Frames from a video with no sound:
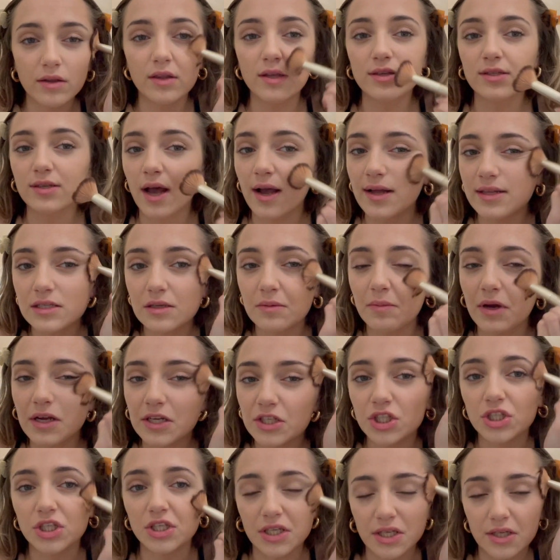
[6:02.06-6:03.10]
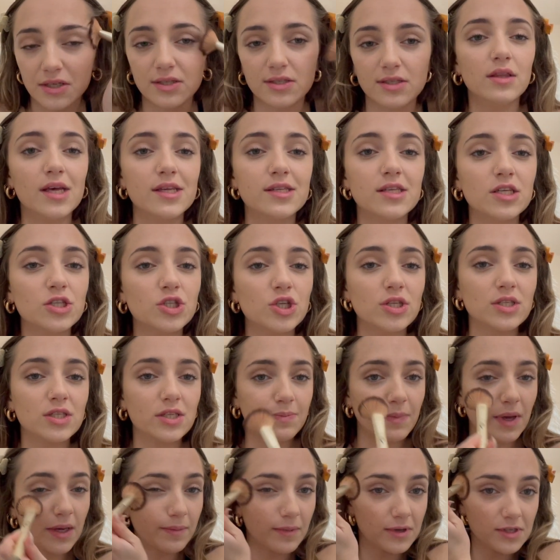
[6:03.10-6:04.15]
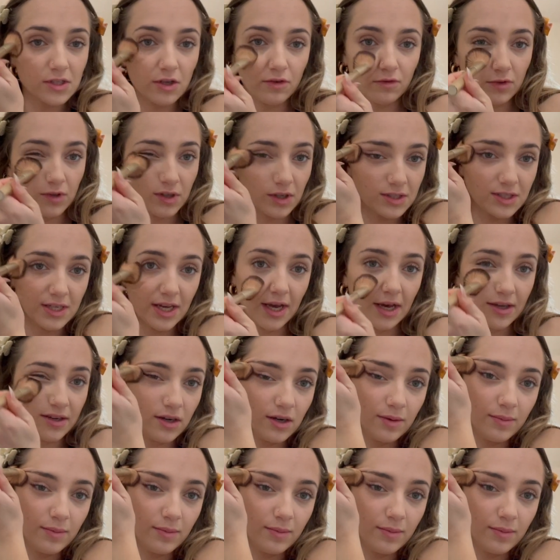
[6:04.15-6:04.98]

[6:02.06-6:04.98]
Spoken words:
the sides of my cheeks. This is just to make myself look tanner